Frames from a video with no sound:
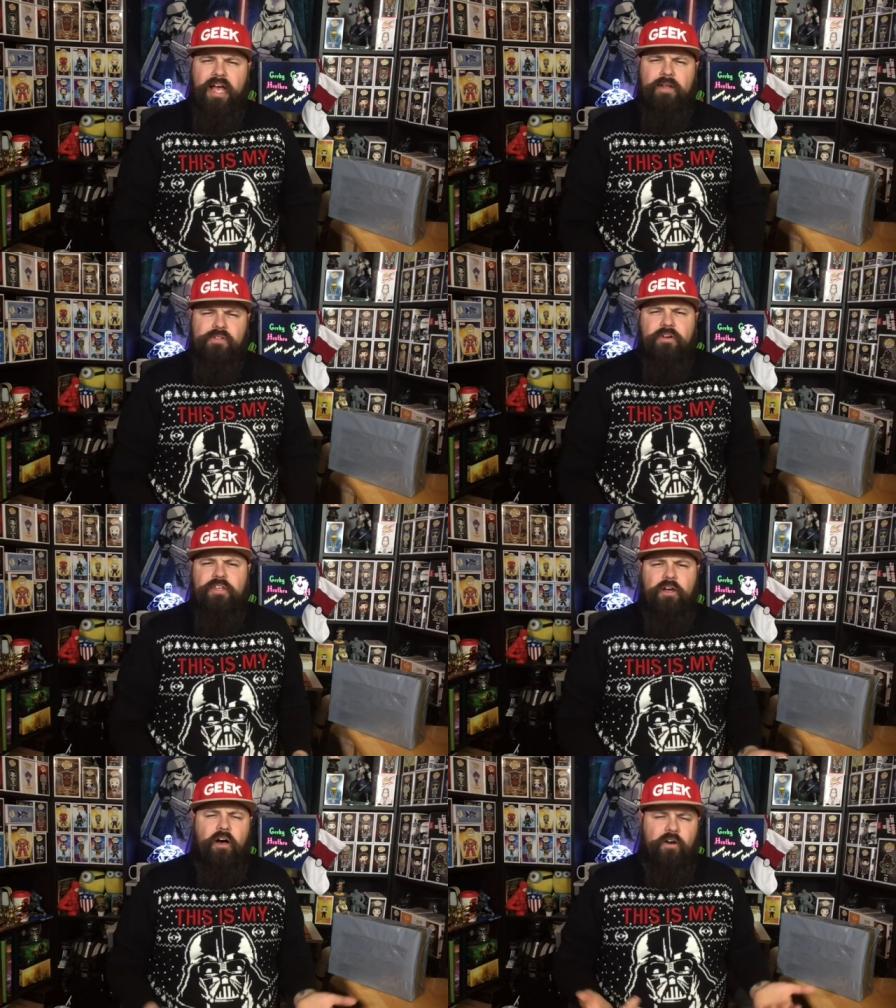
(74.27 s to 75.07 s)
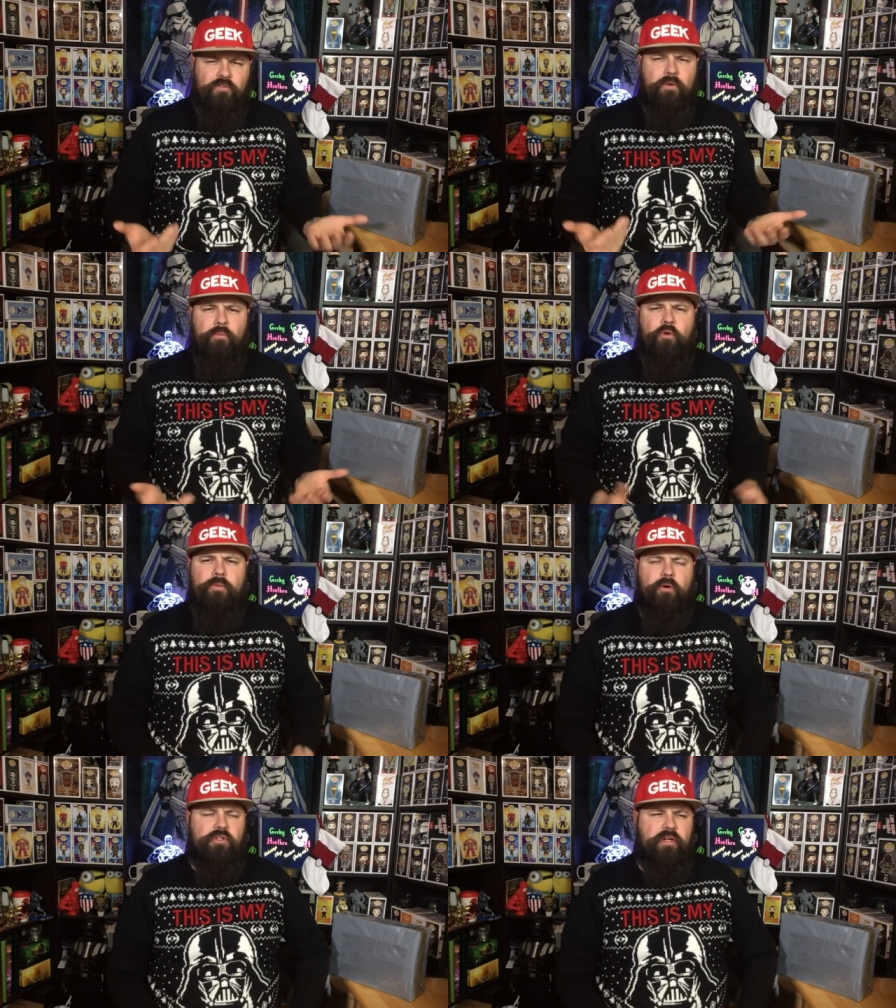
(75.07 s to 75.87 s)
And it's only after I bought
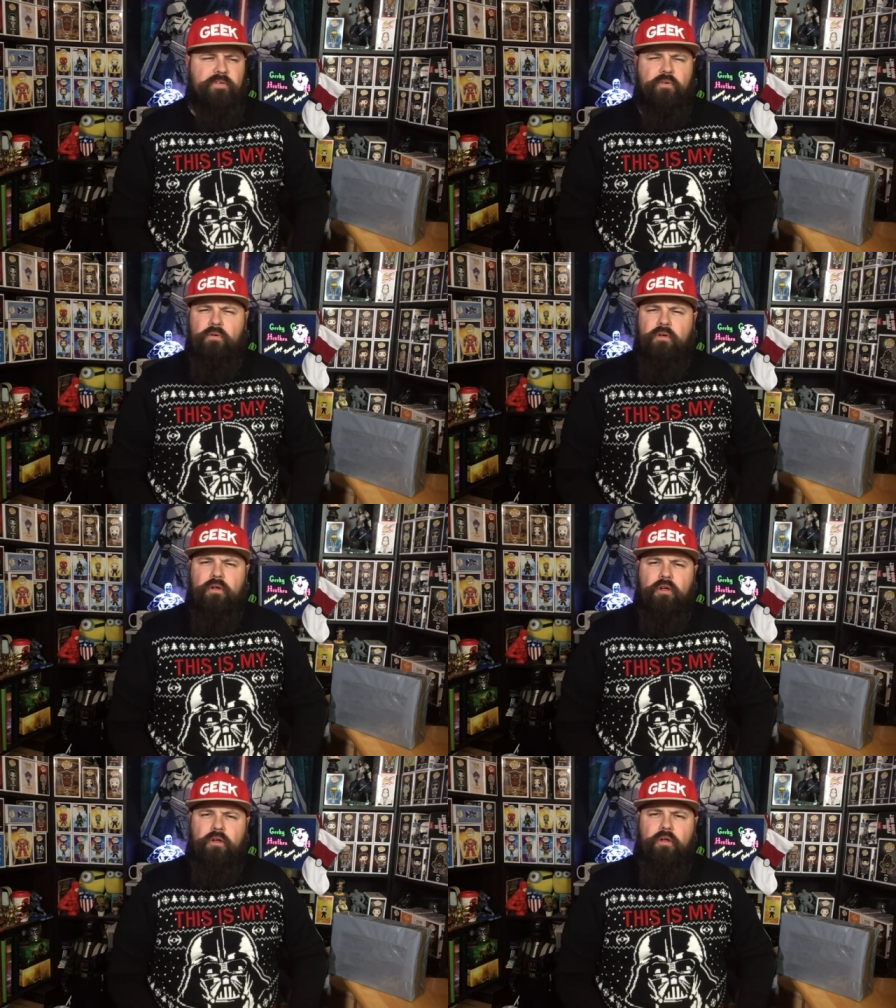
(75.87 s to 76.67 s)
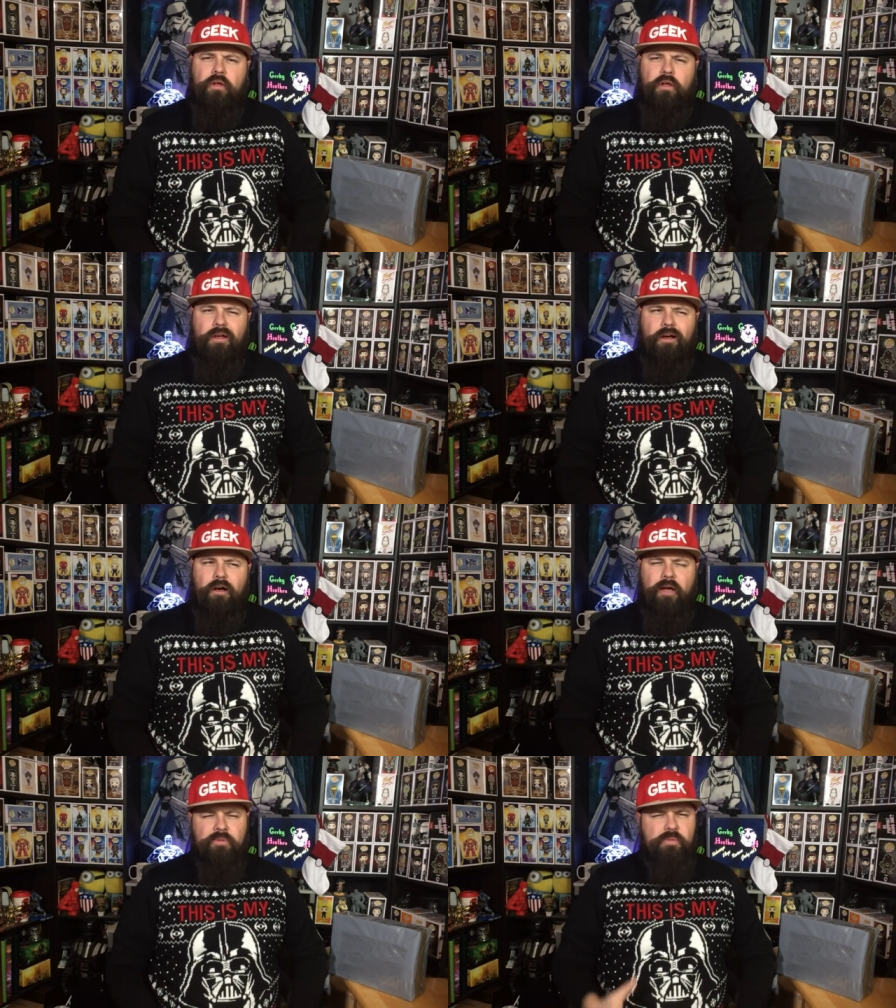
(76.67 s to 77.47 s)
the box that I thought,
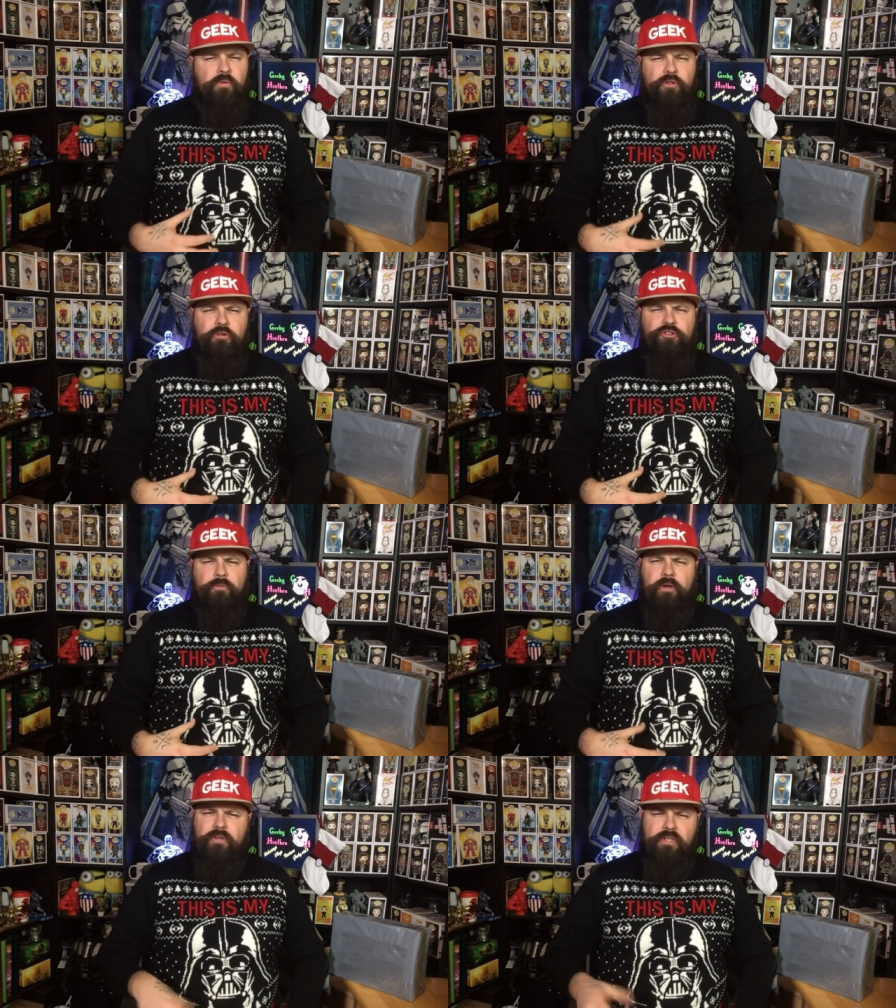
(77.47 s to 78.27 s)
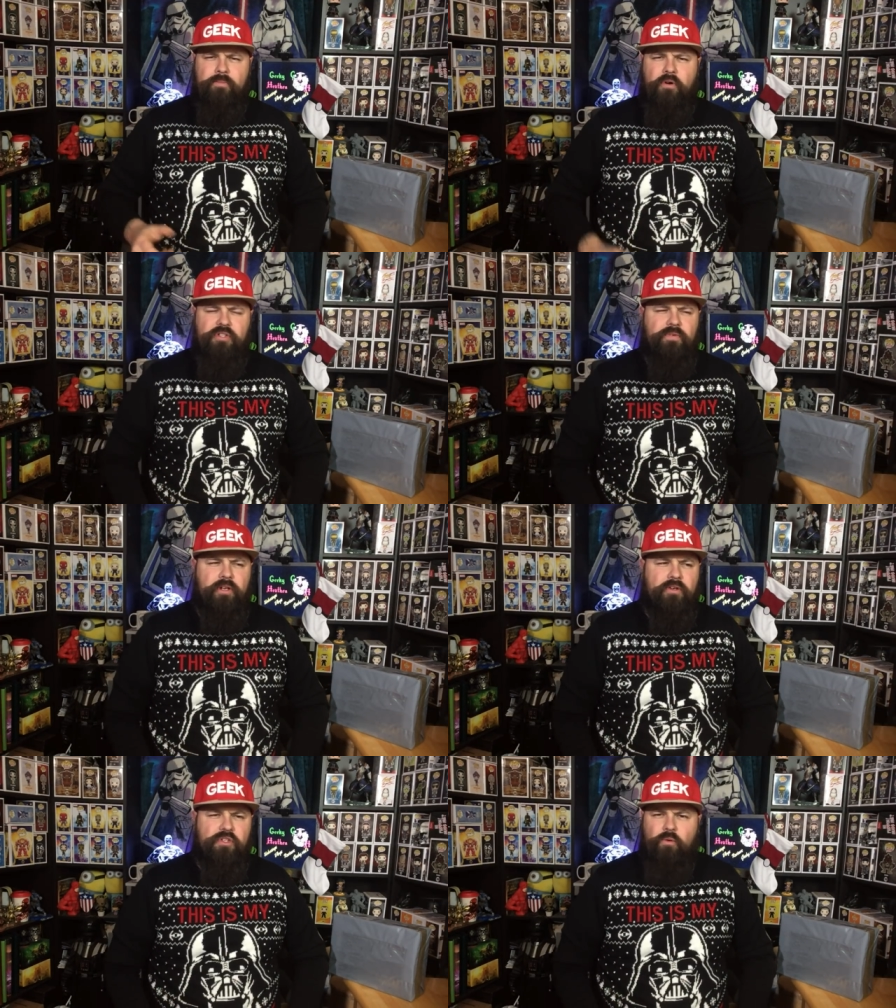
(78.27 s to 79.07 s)
I'm a small YouTuber who does unboxing
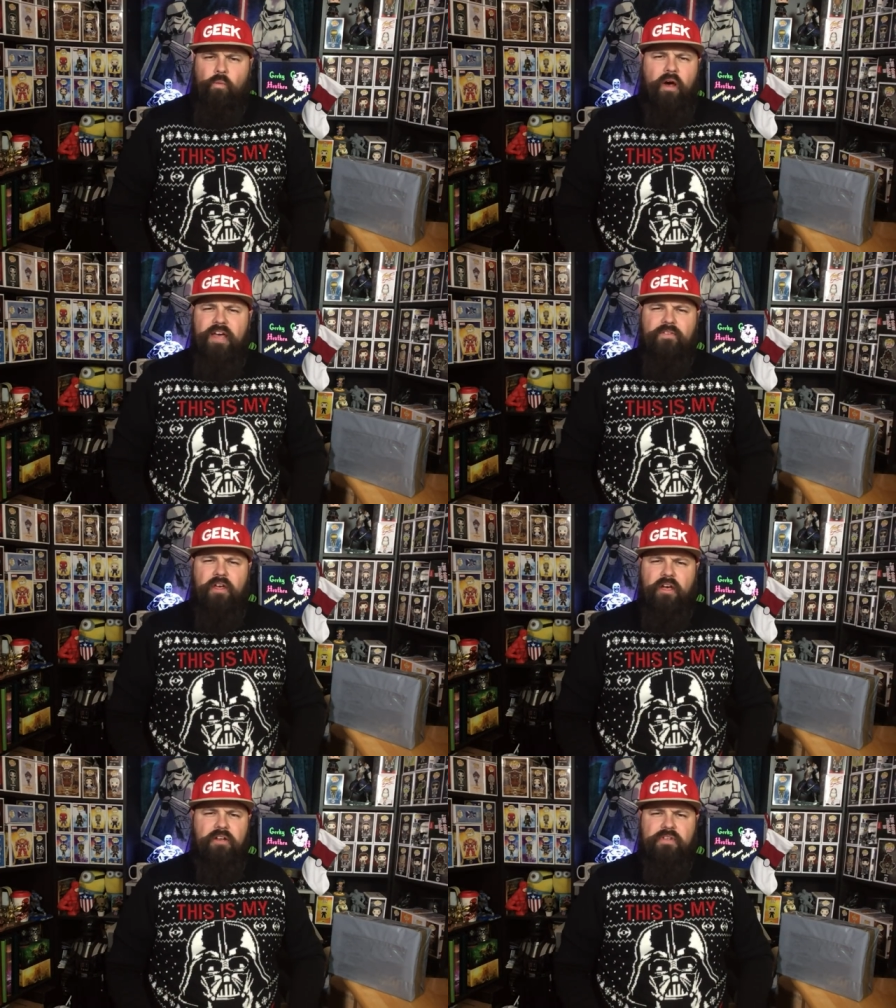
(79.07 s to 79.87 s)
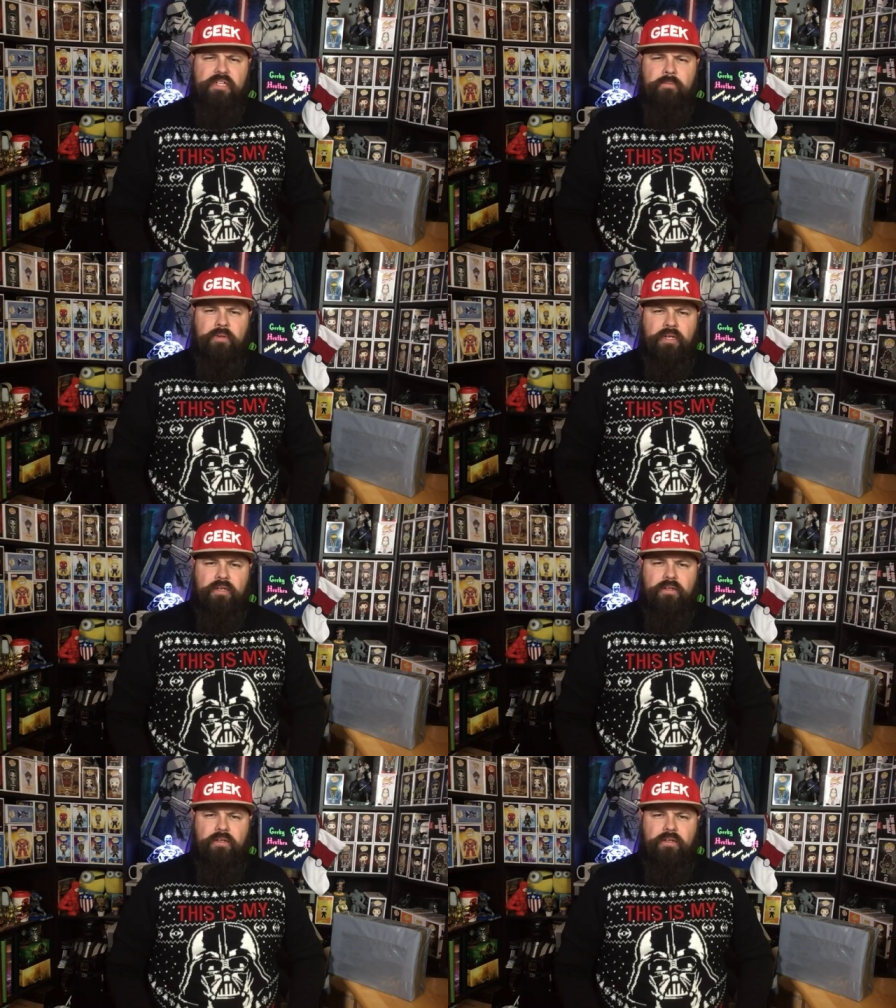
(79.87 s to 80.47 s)
videos. Why haven't I heard of this company?